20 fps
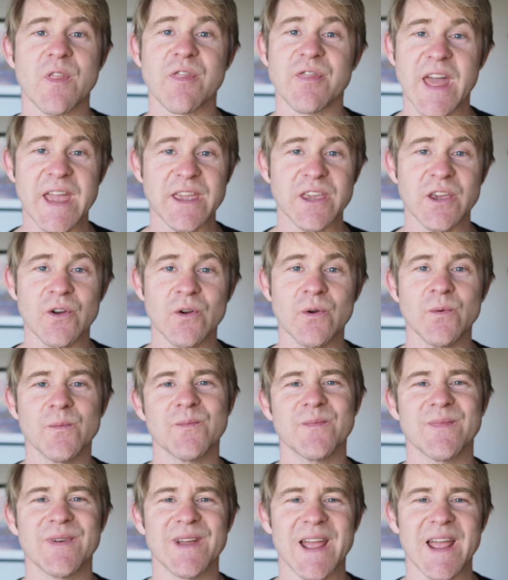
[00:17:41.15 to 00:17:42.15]
Thank you,
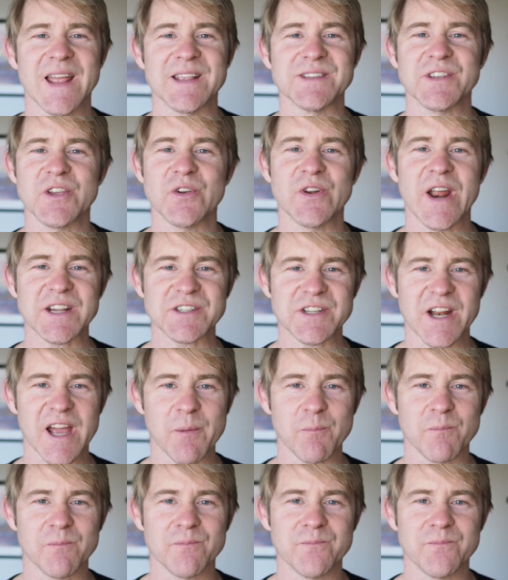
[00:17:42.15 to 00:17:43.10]
and see you next time.